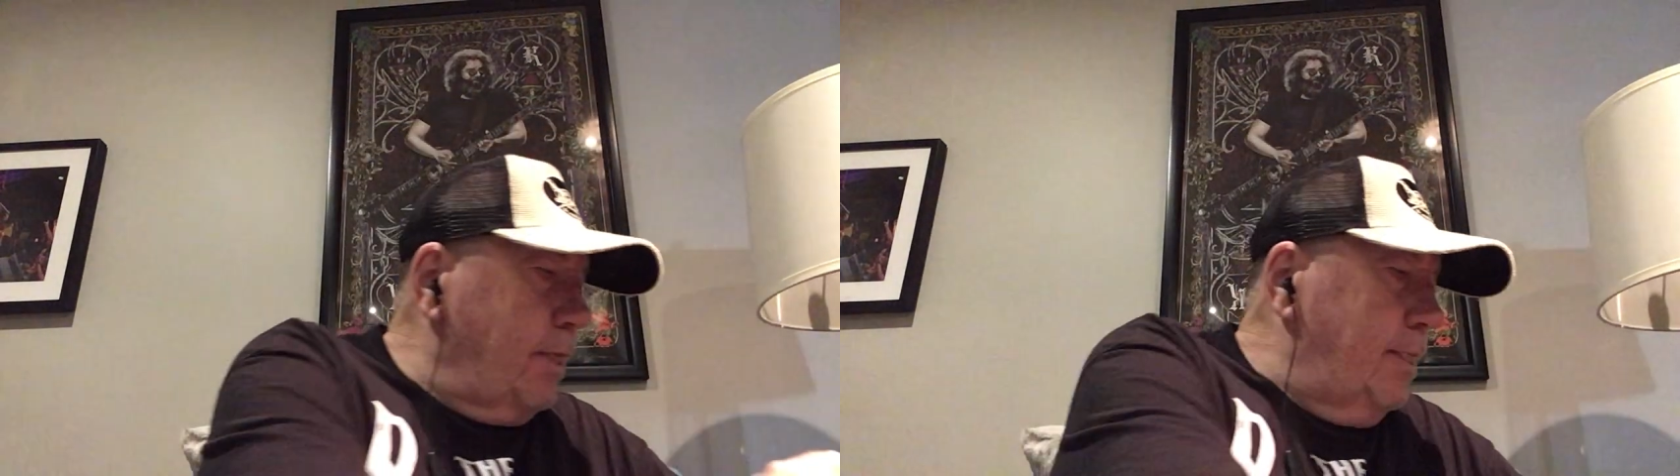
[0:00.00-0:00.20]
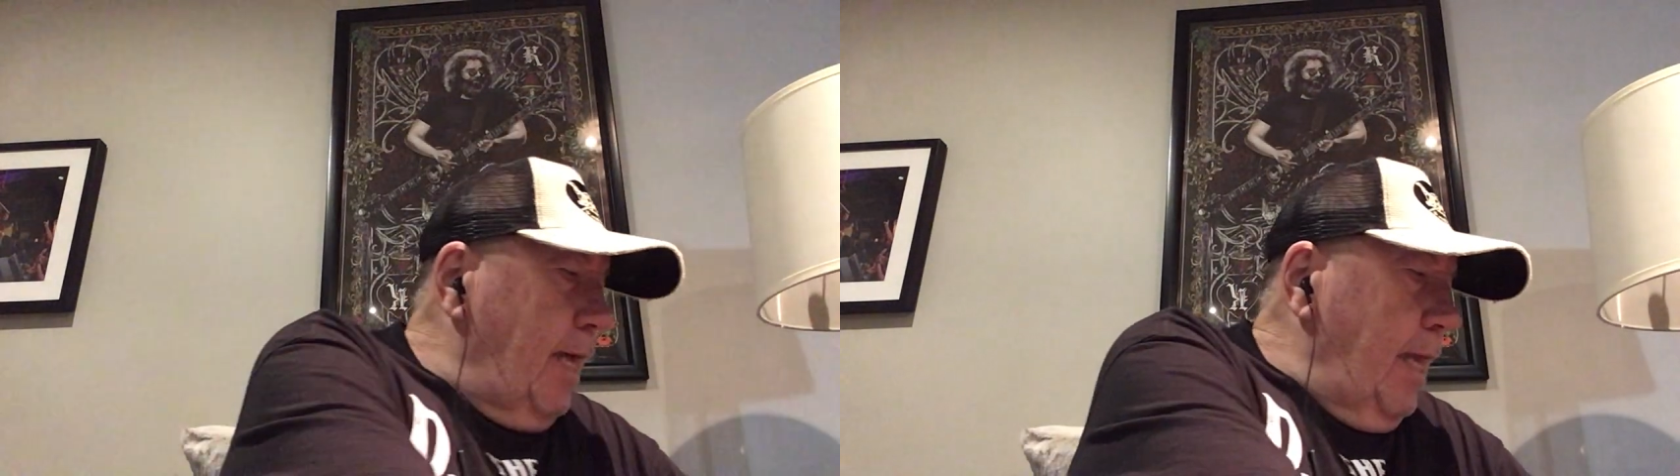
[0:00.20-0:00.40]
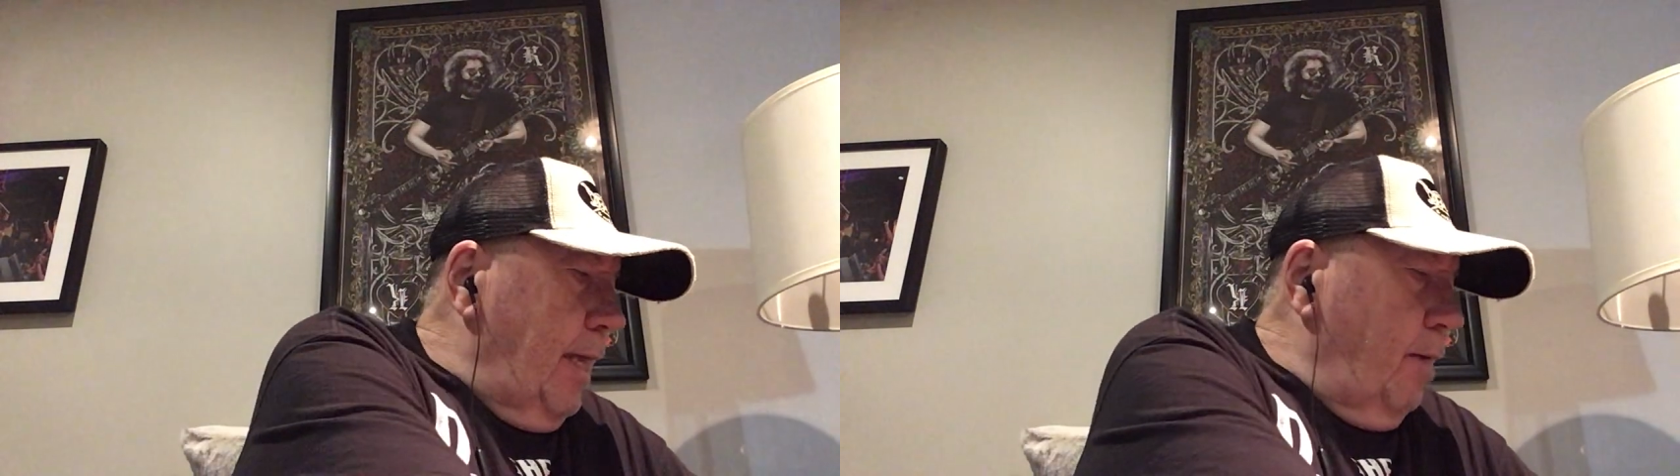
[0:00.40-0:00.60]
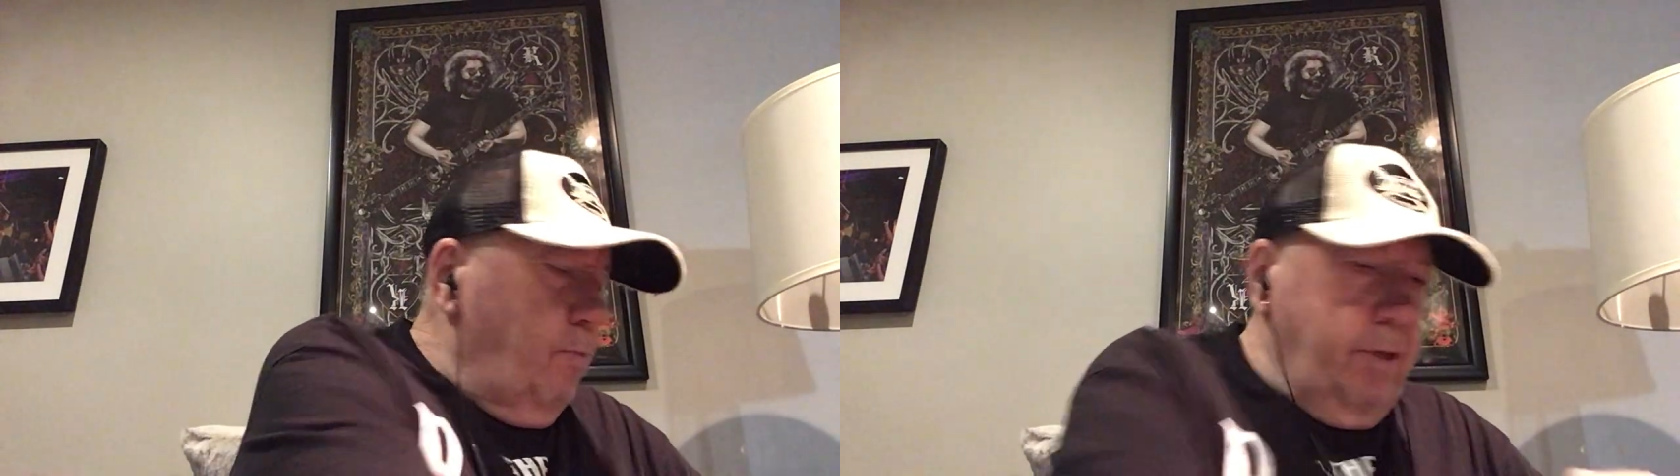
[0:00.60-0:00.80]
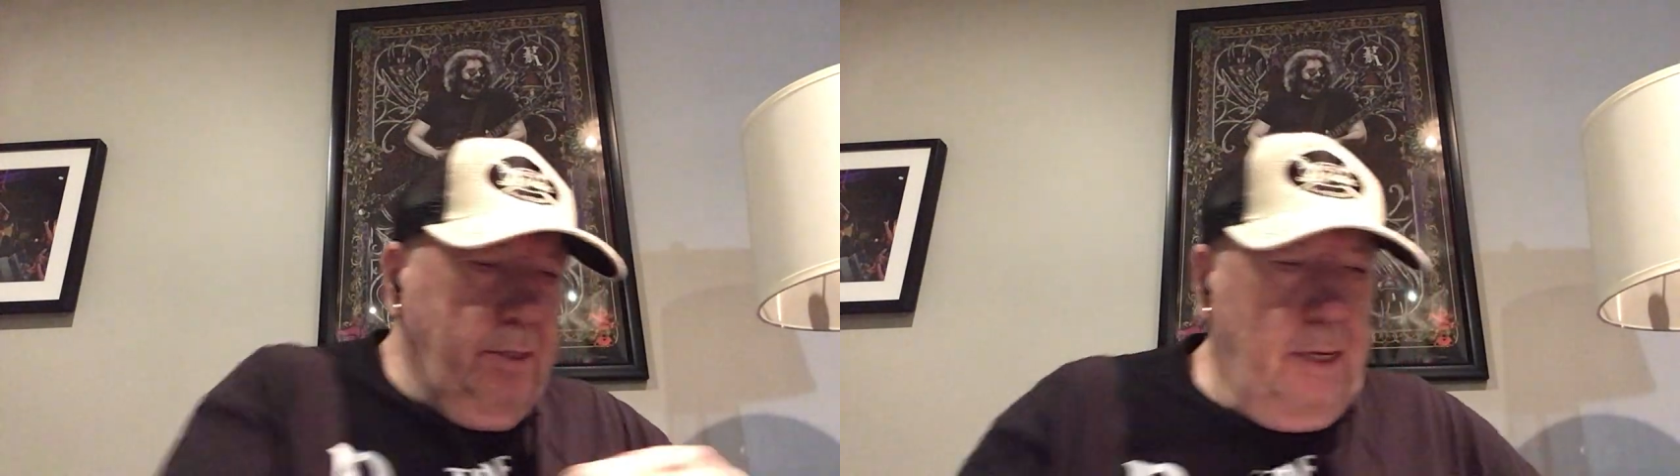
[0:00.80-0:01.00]
set at
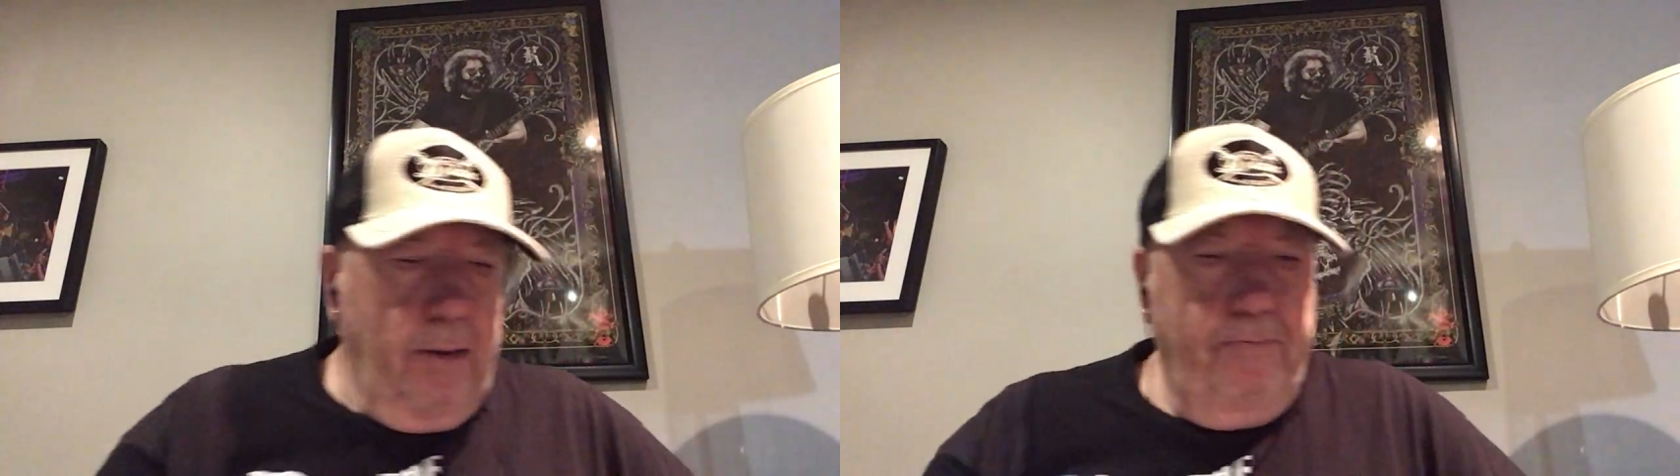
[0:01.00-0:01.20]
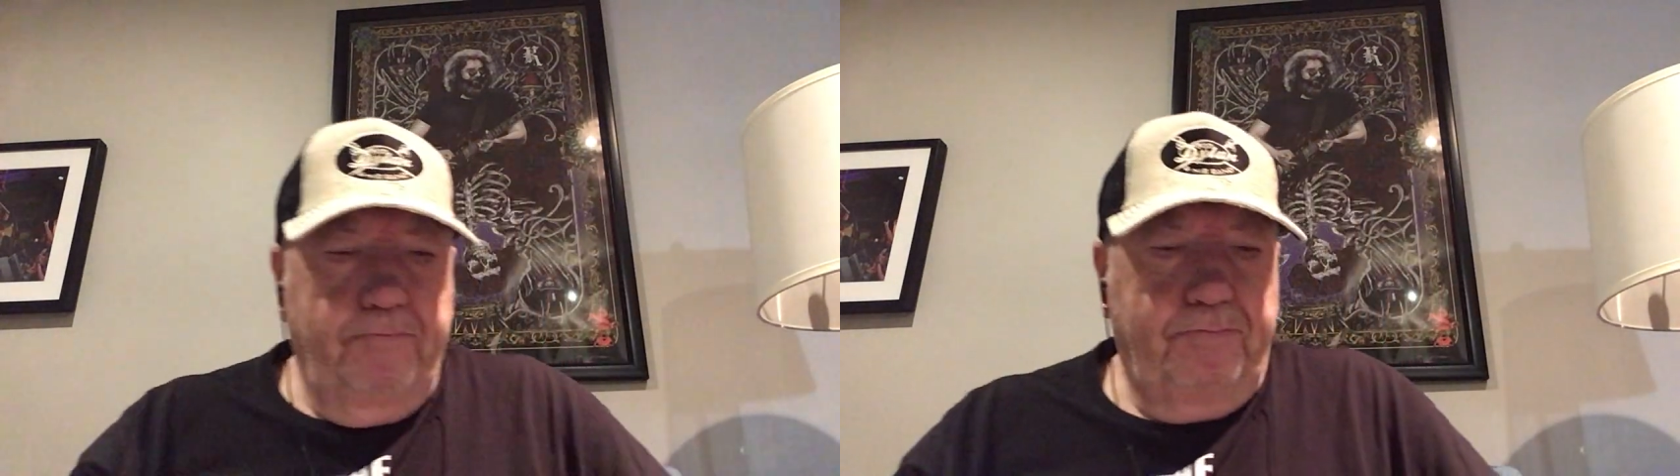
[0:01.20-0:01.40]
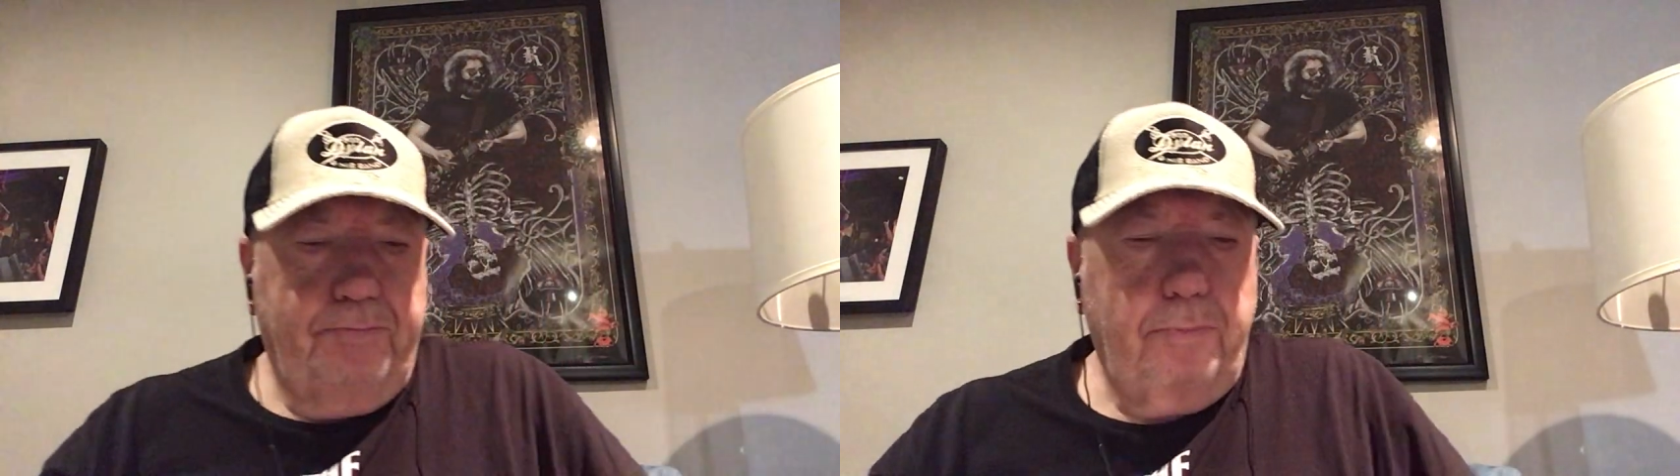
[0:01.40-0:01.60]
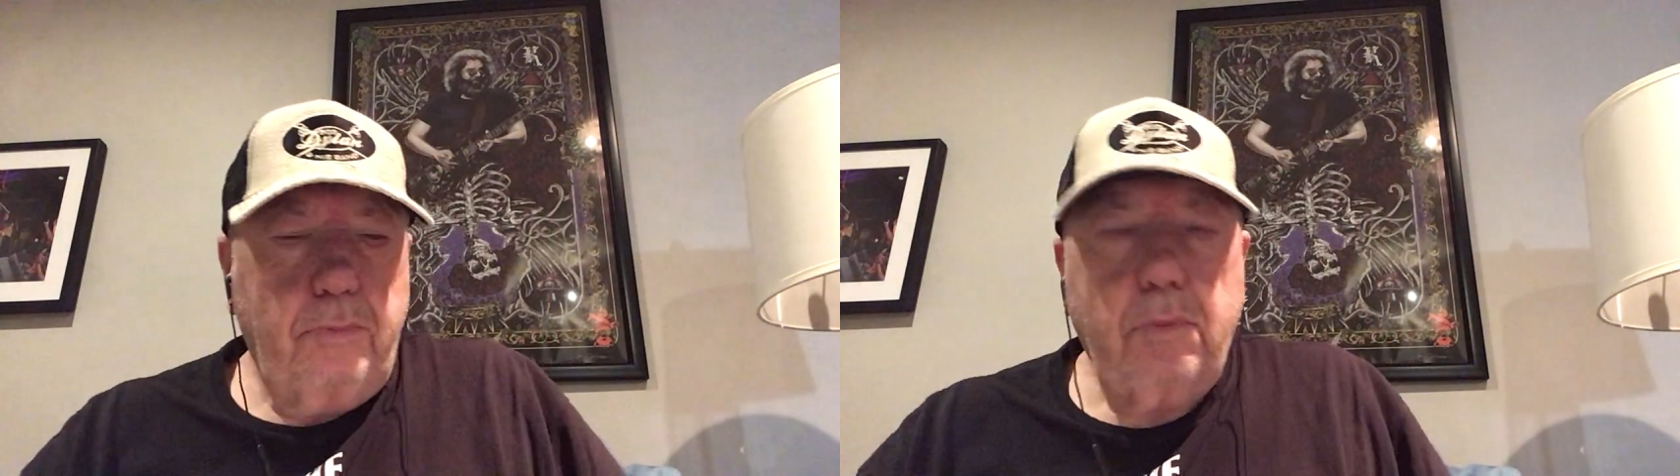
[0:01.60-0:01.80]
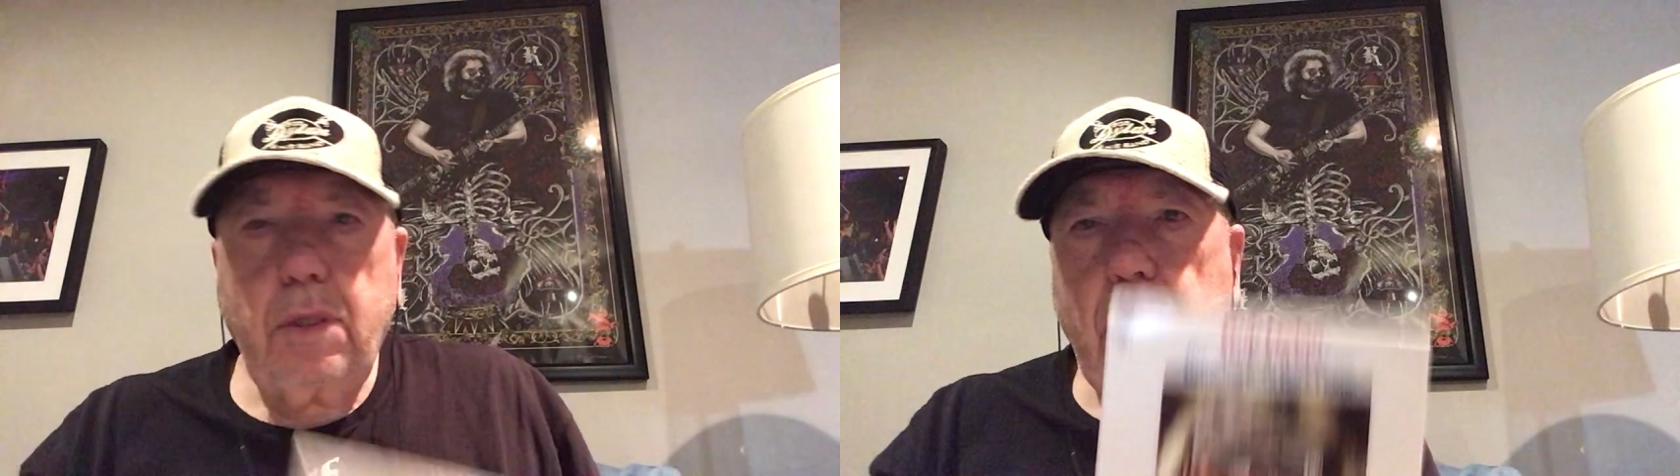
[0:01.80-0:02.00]
one time.
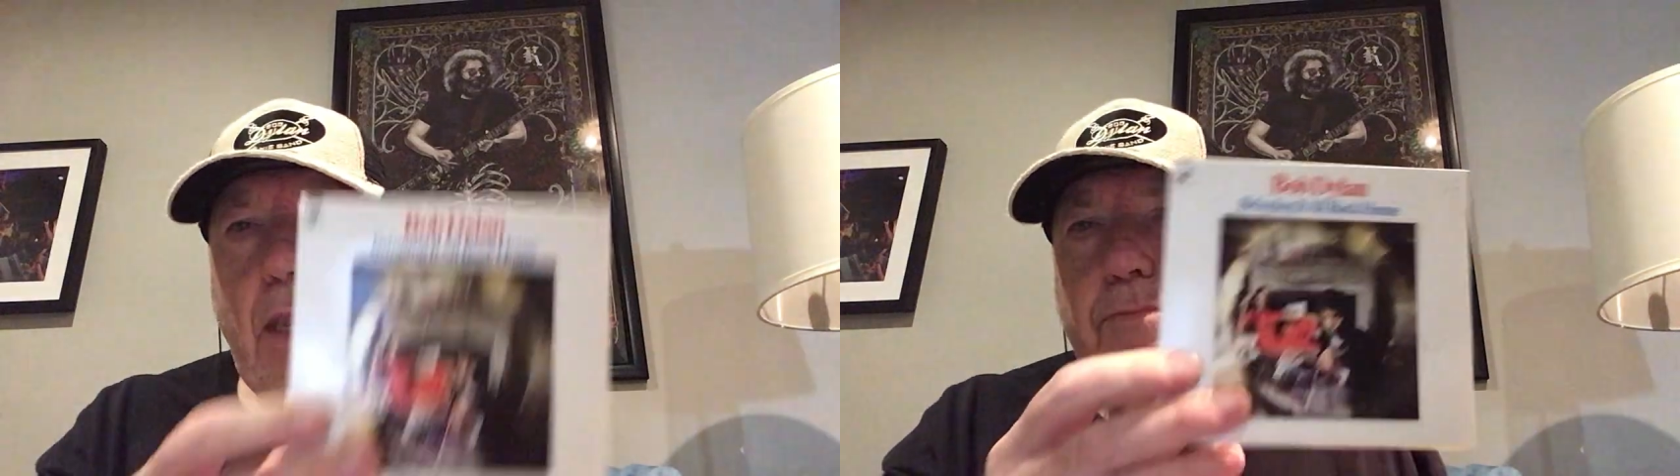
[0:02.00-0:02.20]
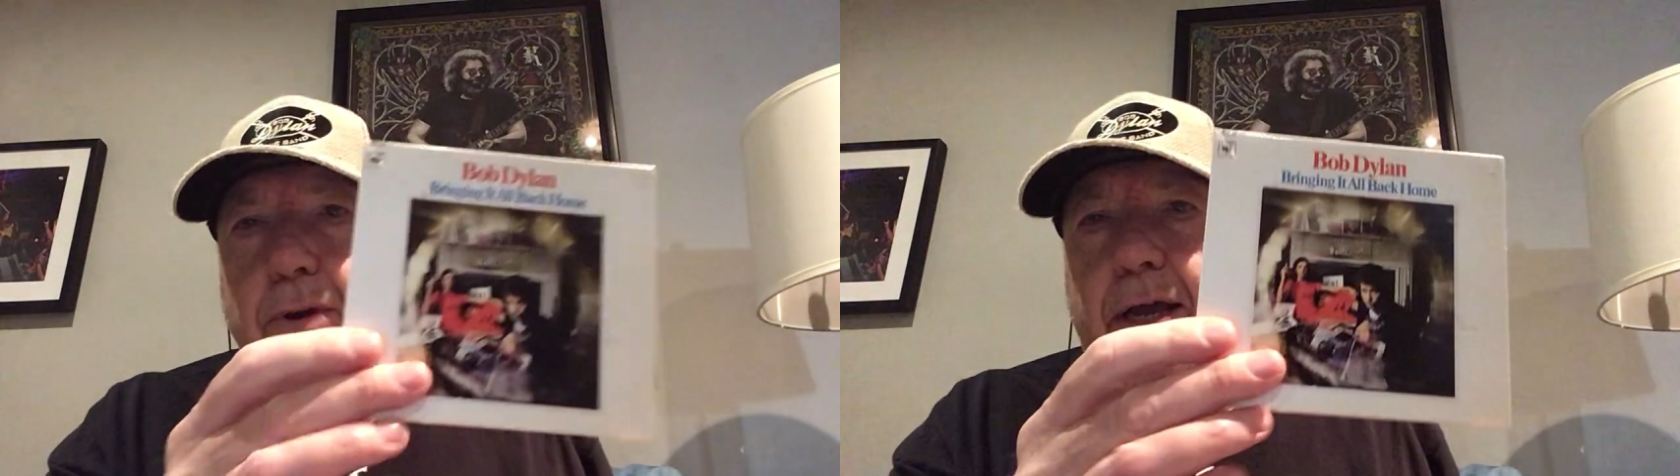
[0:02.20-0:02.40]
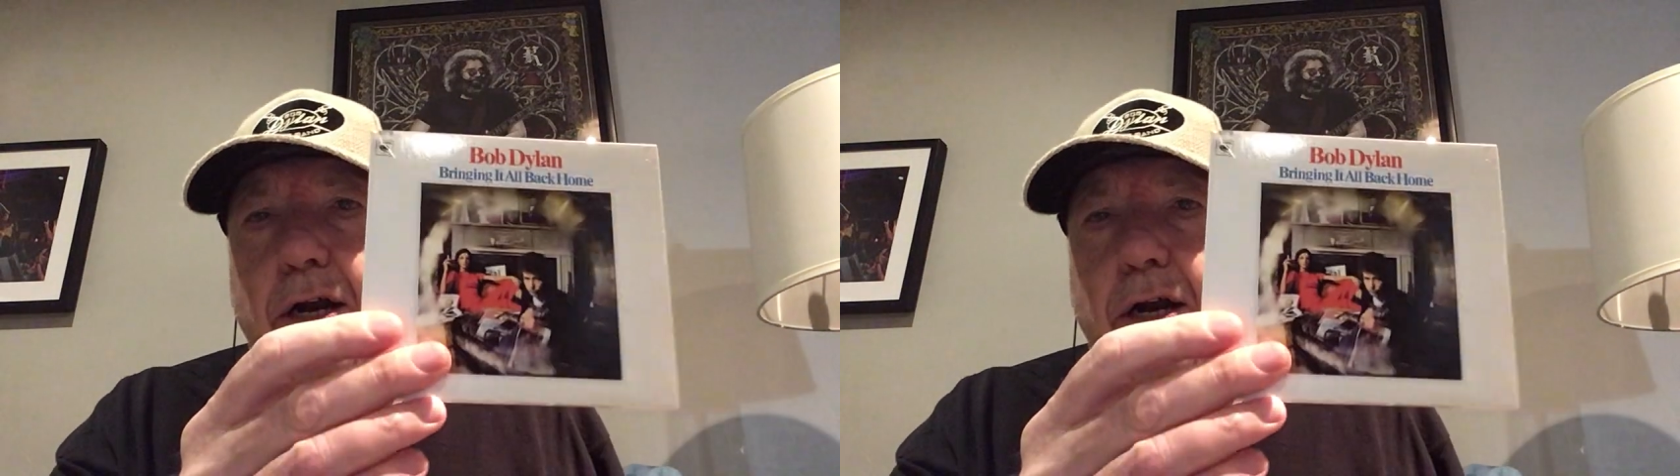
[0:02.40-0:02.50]
Bringing